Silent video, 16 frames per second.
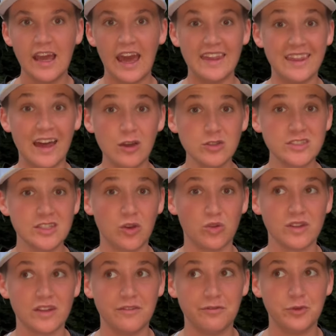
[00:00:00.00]
And that was the
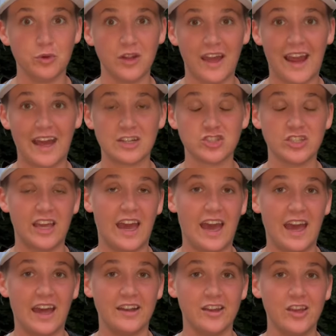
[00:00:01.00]
only fuel I actually
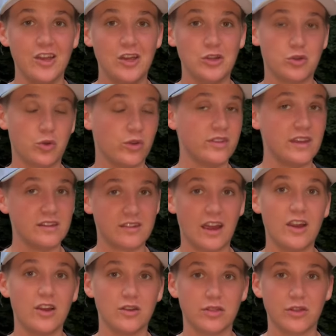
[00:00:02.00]
had during the
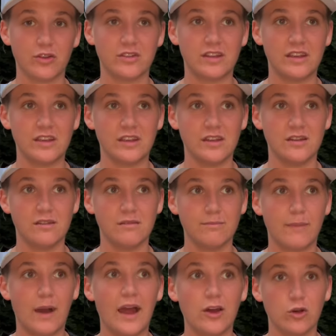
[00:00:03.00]
entire 13
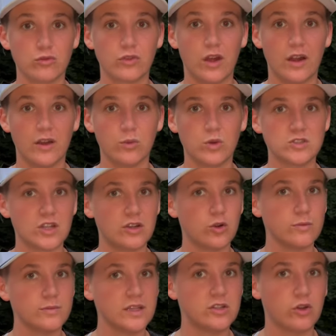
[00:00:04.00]
mile run, which I
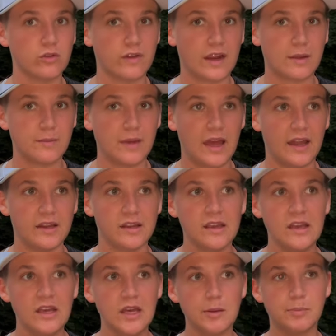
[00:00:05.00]
normally don't recommend,
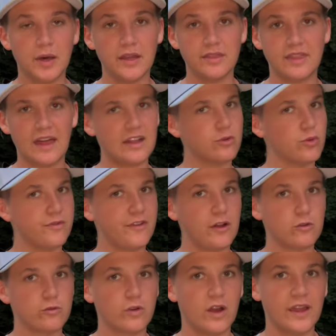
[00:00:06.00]
but that's what
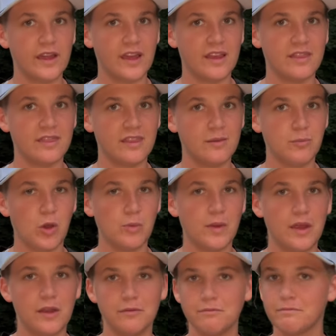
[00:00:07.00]
felt right in the
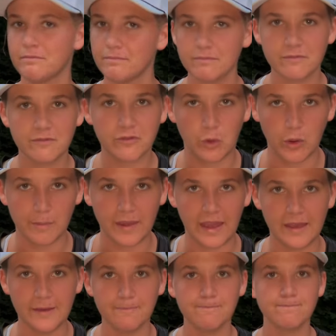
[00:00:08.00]
moment for
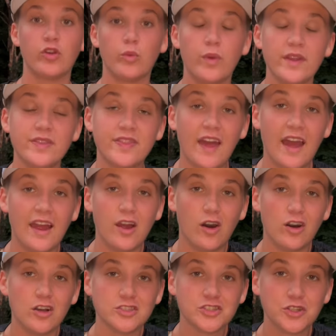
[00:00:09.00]
me. So with that, I
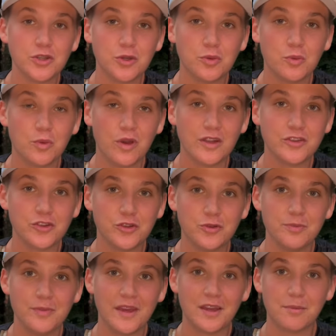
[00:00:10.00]
also want
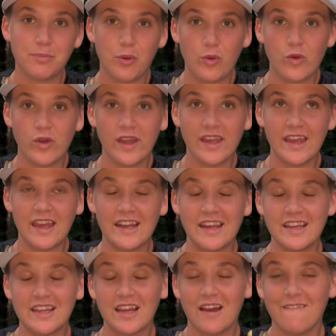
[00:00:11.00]
to make a point, and
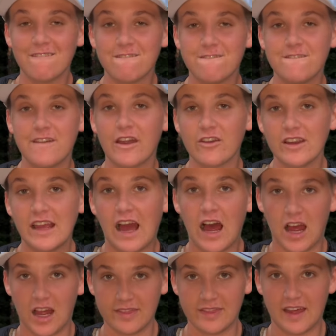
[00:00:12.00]
it got very
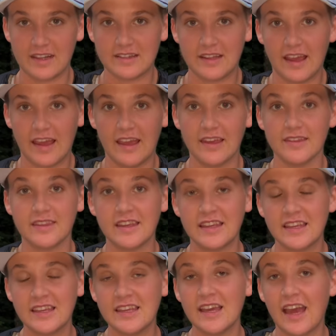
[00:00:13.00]
hot that day. The
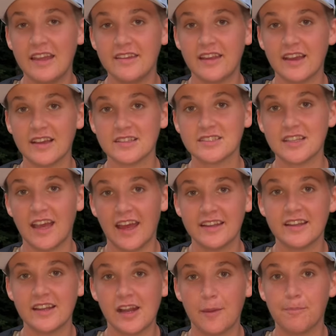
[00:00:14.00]
heat index
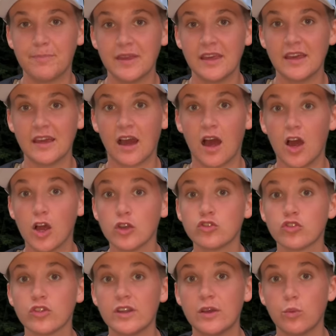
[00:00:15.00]
ended up being
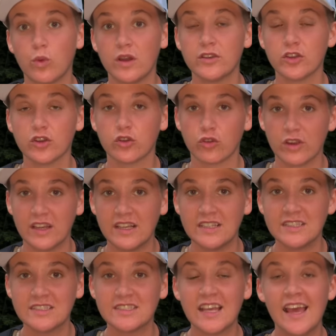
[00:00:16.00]
101
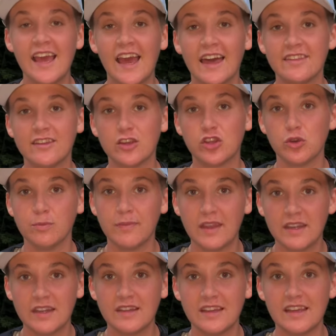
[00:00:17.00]
degrees, and the
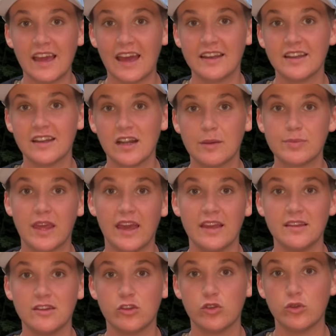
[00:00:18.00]
humidity ended up
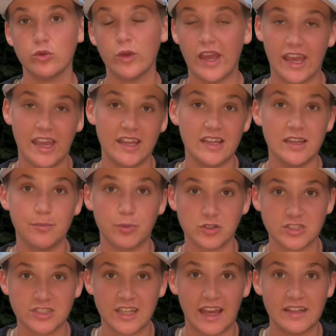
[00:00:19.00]
getting to
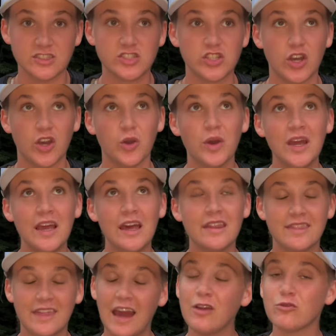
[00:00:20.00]
80%. So
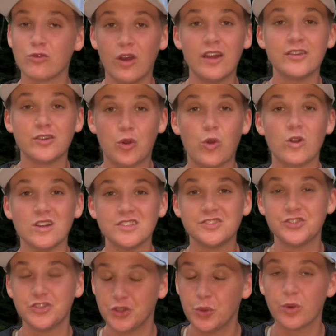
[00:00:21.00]
that run
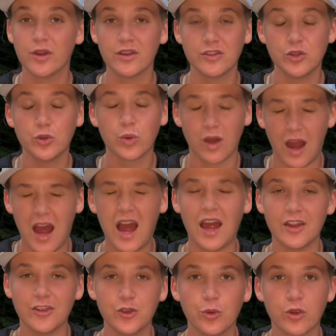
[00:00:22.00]
course, you were you were
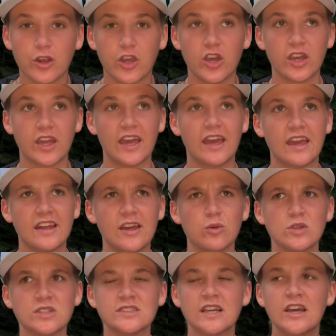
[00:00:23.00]
hot, you were cooking, and it
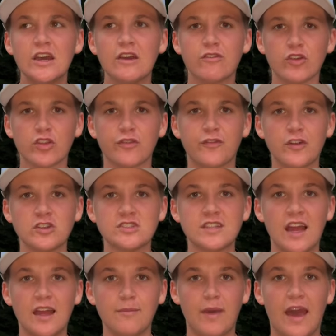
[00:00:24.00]
was for the first
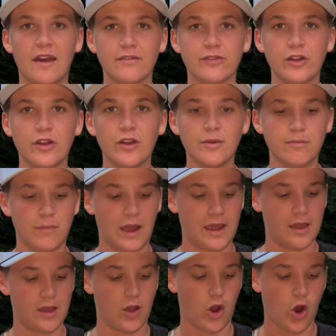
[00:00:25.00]
time ever,
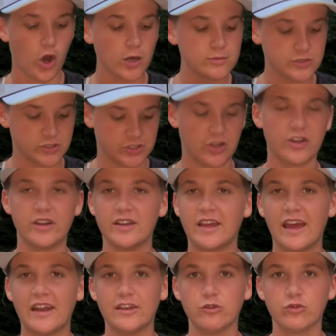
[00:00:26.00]
my arms started
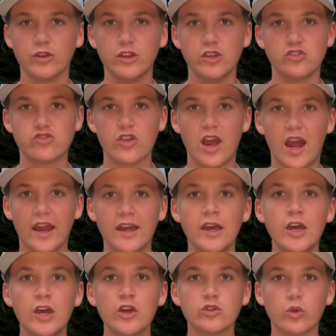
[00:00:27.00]
getting really dry
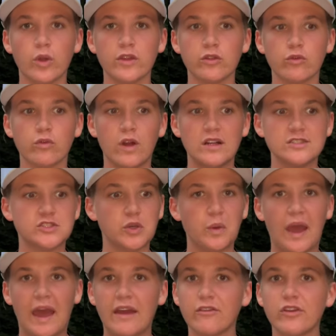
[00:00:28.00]
during the run. So
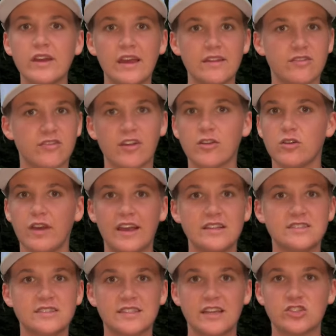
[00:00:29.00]
every single
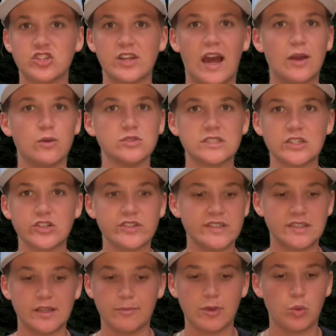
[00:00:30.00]
aid station, I was literally
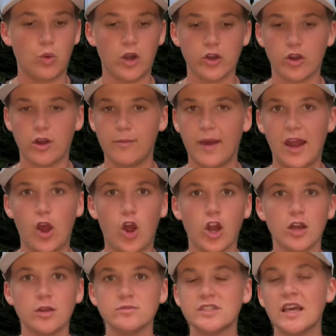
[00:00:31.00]
dumping water on my
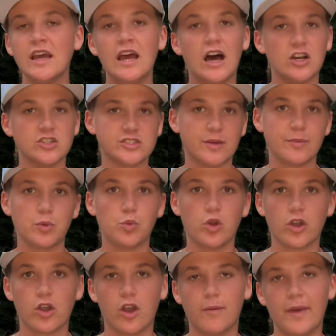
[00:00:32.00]
arms. I was dumping
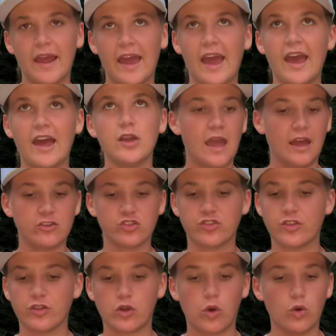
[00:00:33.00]
water on my head and
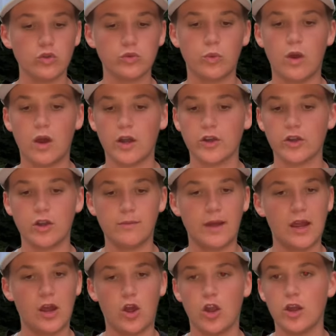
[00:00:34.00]
just the cold water on
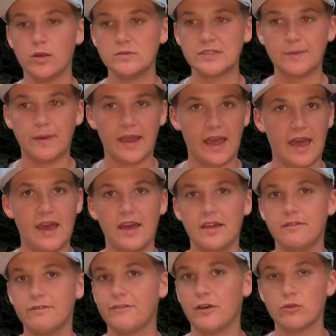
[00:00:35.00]
my arms and my
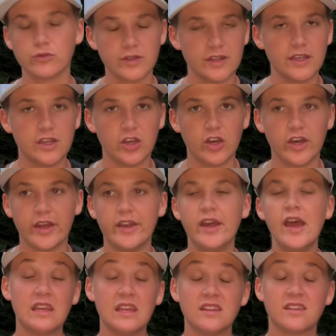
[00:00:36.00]
head felt really good.
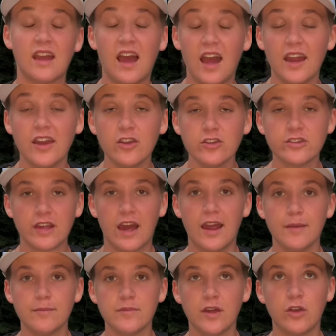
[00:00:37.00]
The entire
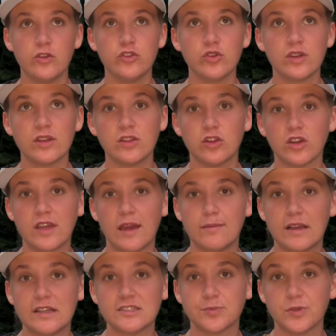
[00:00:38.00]
time though, and you can look at
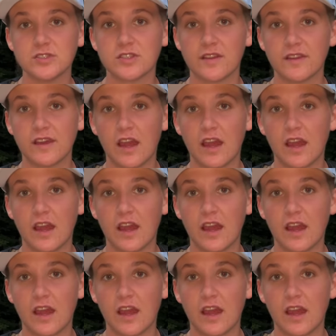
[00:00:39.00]
my splits on the